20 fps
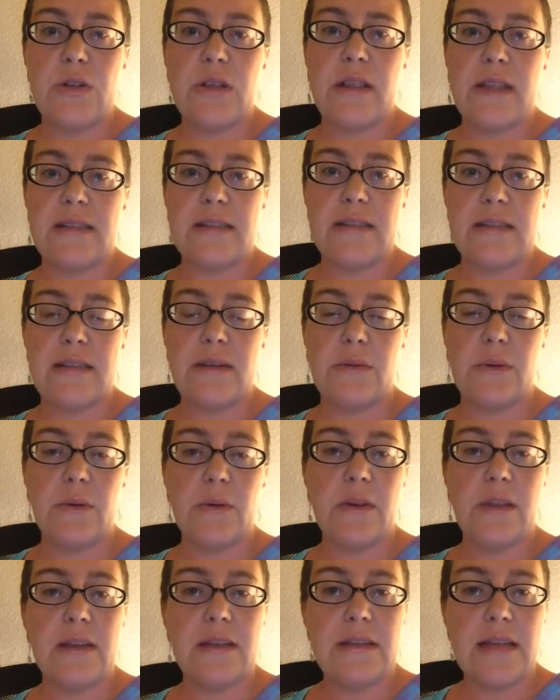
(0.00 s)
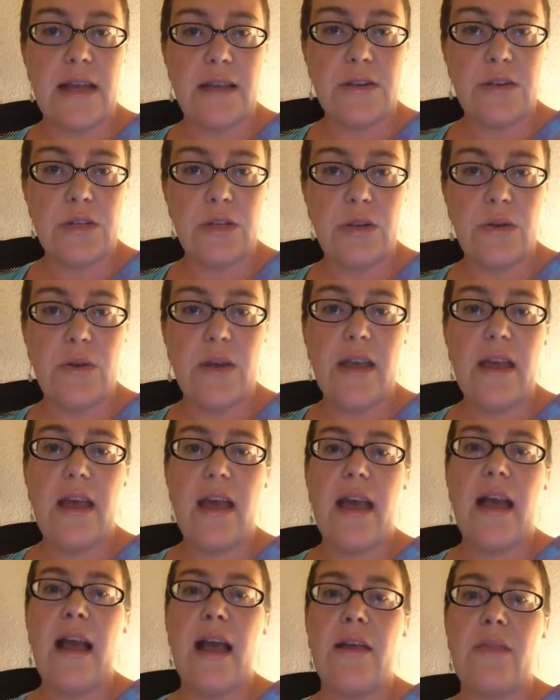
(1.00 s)
the lessons they were really attached to,
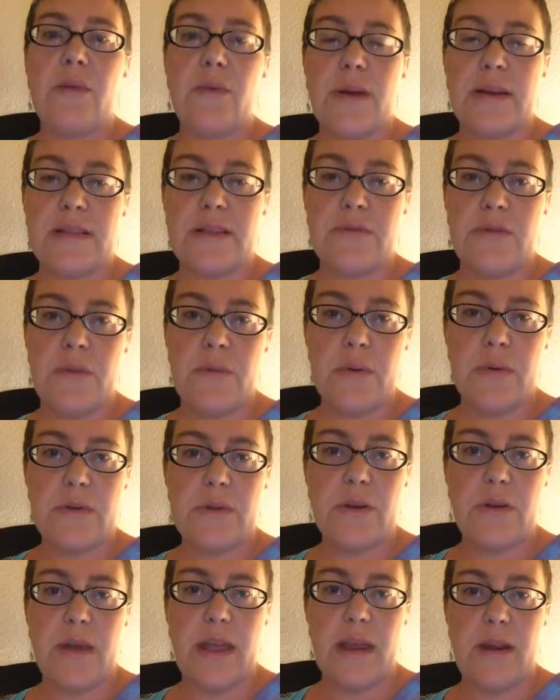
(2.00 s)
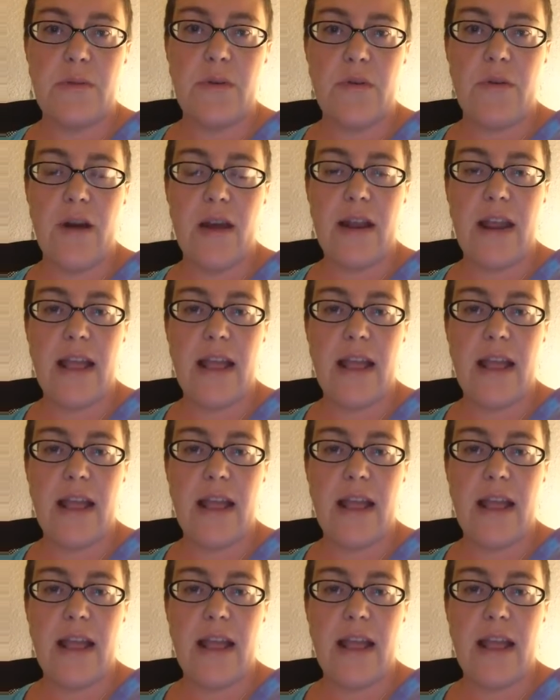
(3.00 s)
and the rest of them it was okay to move on.